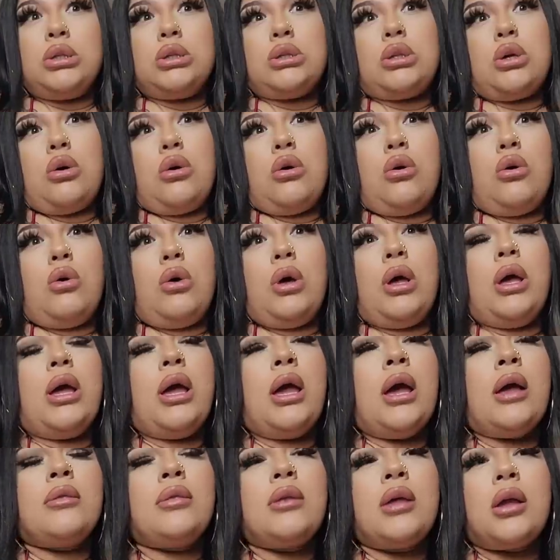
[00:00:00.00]
So,
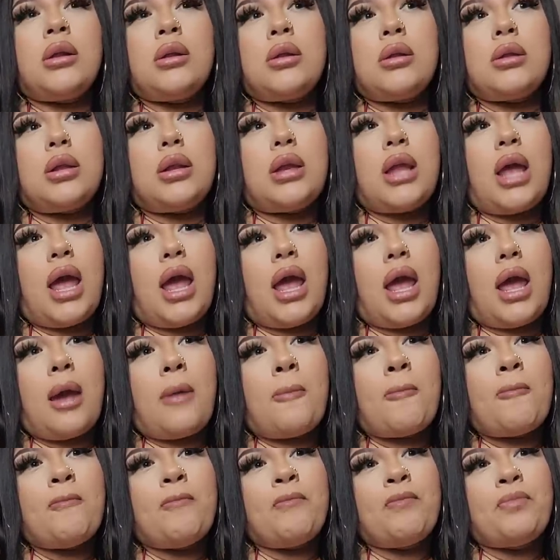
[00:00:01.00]
at the end of the
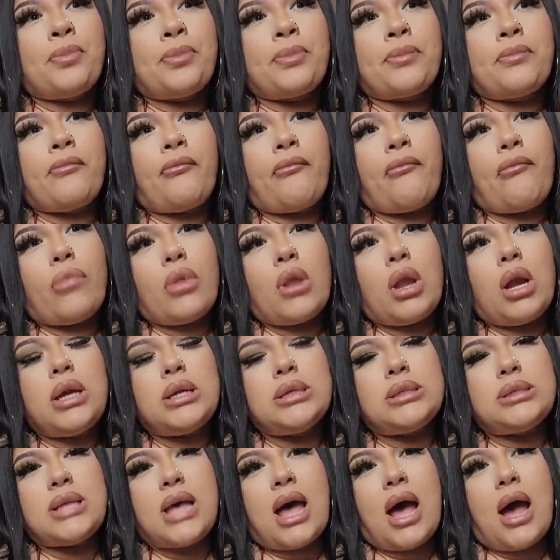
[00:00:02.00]
day,
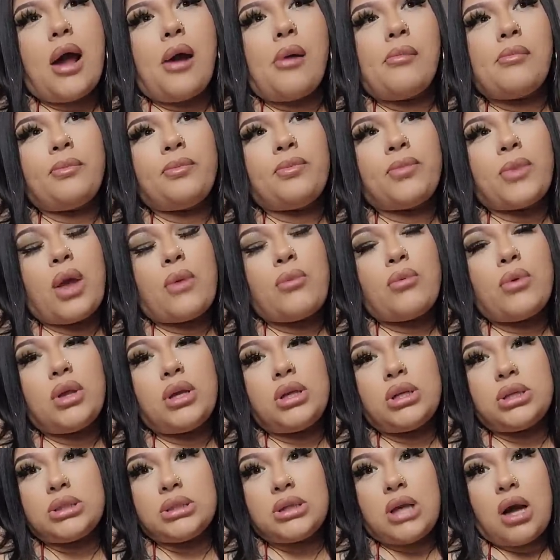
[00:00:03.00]
is that I
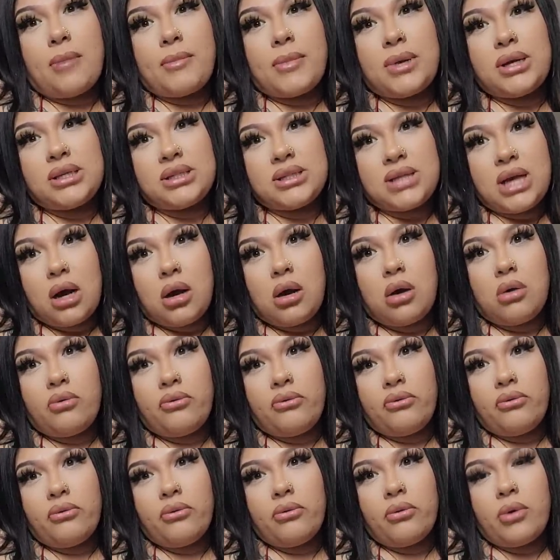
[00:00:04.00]
really just got myself.
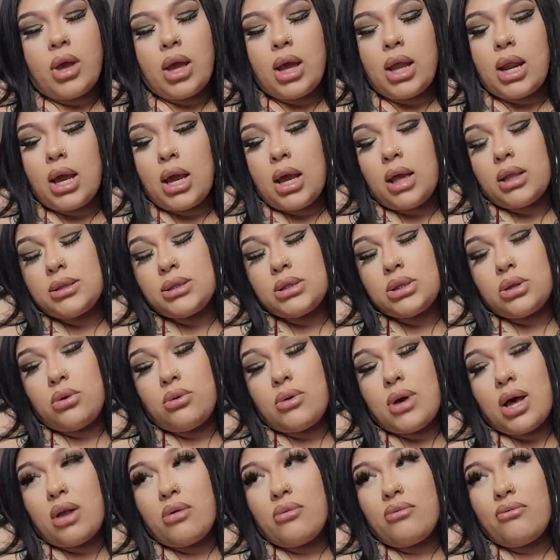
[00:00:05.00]
And I
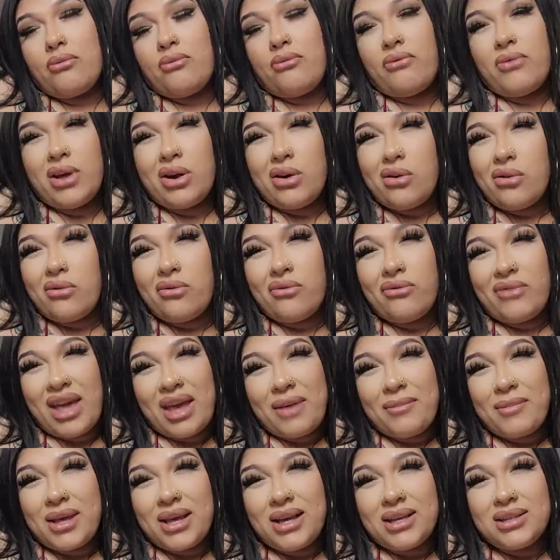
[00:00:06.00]
don't feel
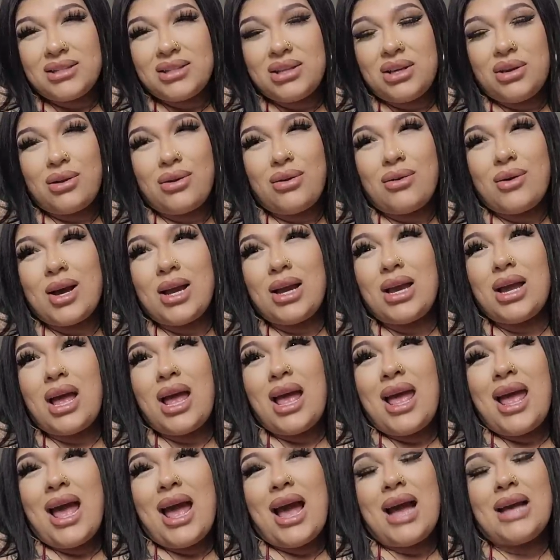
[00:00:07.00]
famous. You know, I
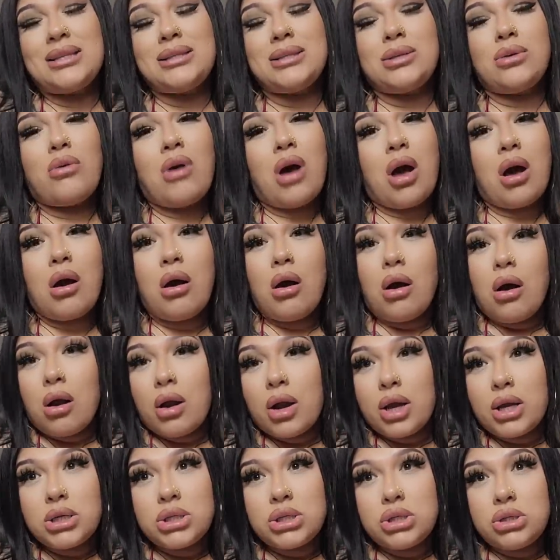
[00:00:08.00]
still got
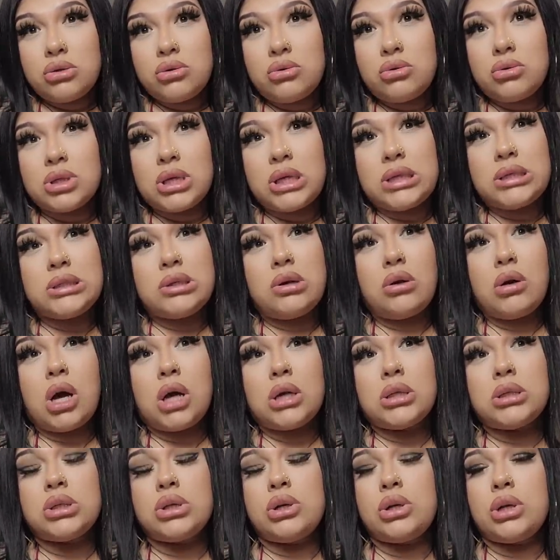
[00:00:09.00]
car issues. I still
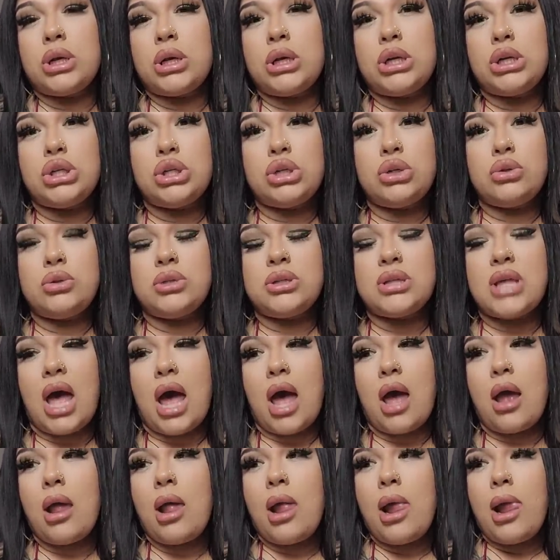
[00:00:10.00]
got certain issues
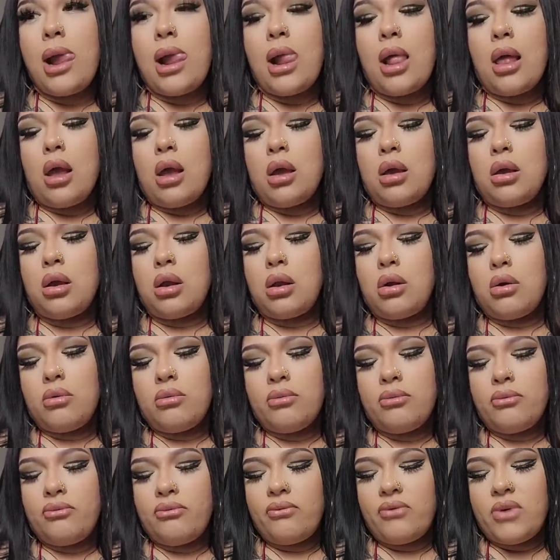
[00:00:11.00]
that, you
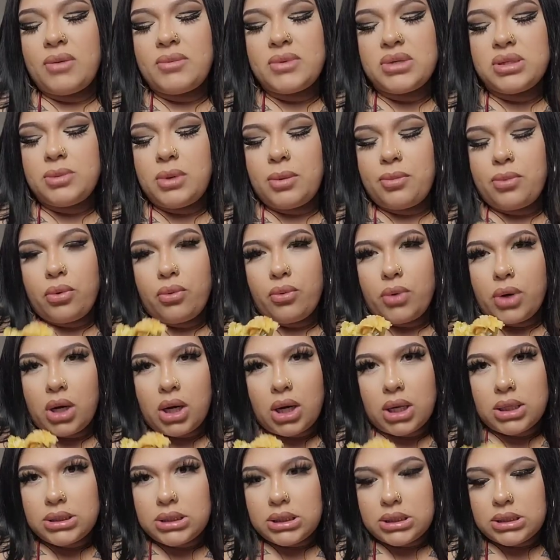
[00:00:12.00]
know, famous people
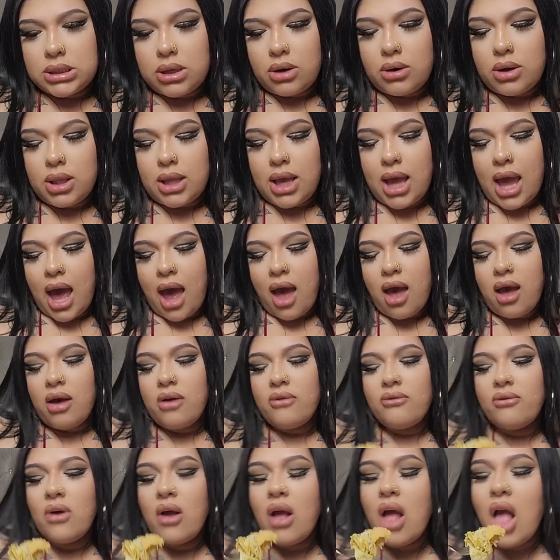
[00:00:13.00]
wouldn't necessarily
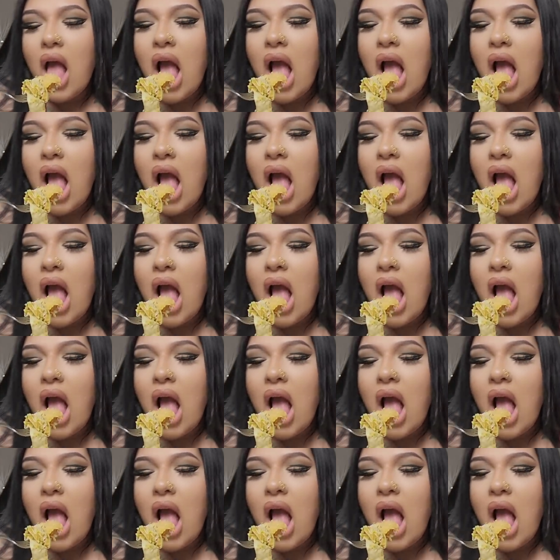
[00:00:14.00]
have.